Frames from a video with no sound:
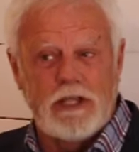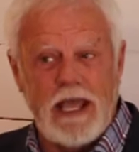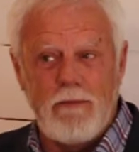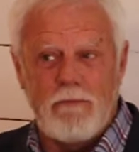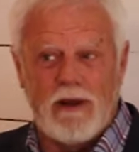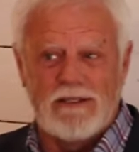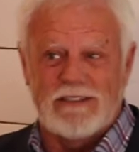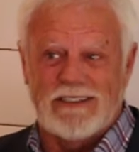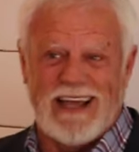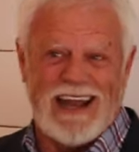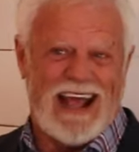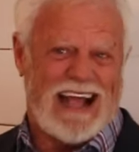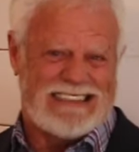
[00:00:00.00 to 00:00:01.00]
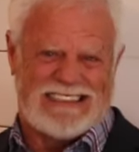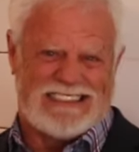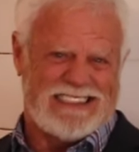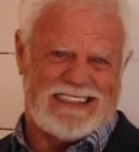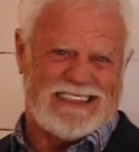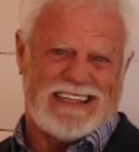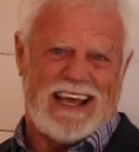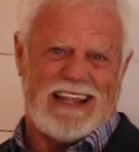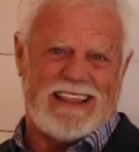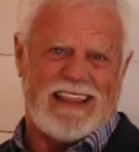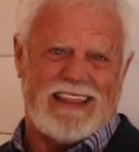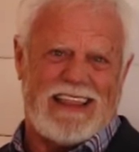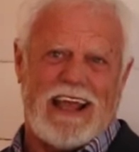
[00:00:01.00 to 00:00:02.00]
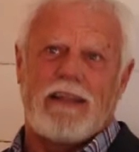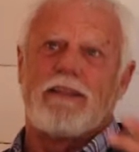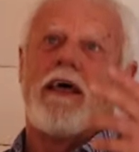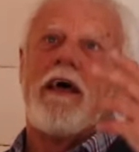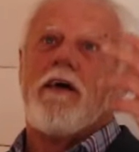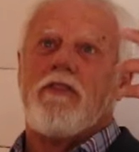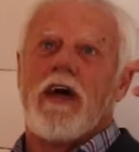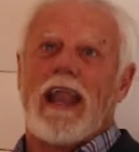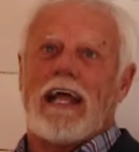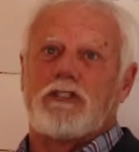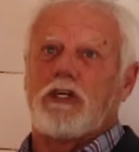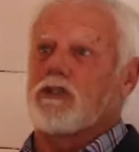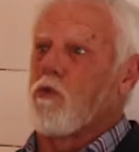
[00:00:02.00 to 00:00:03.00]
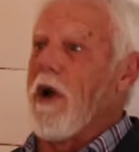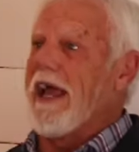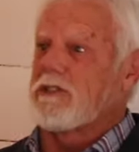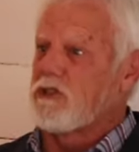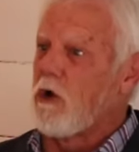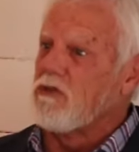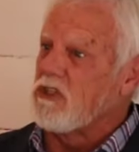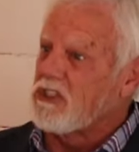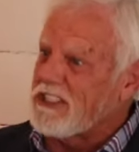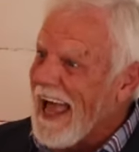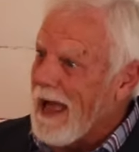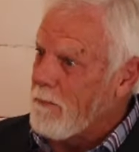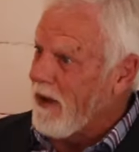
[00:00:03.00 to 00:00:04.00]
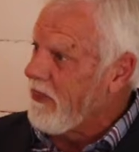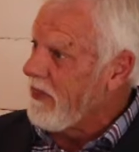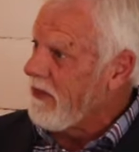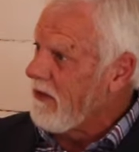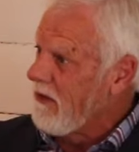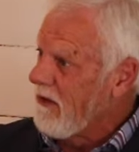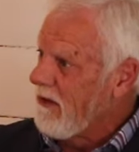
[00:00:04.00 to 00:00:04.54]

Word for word: demons than, I that, than that I just rest on the Sabbath.